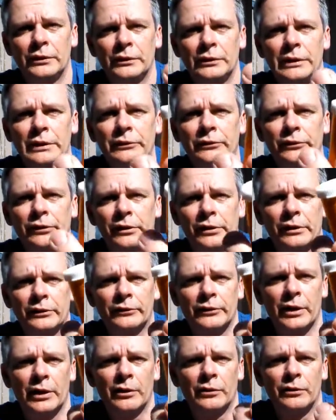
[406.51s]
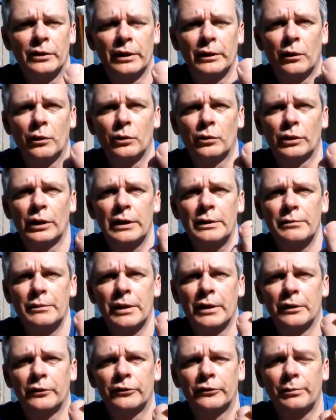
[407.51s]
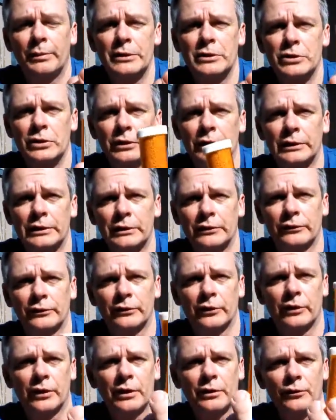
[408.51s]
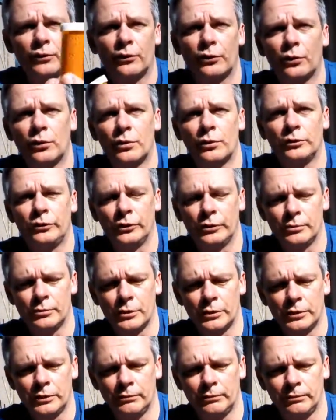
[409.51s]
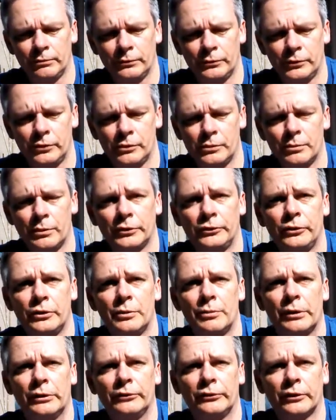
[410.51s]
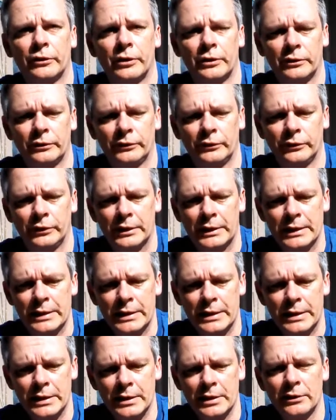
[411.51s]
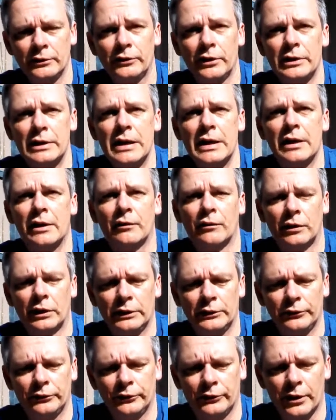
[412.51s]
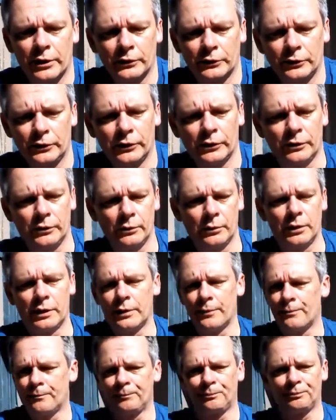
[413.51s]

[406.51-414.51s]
yeast that they sell, and I'll keep that especially aside for turbo ciders. So yeah, really stoked to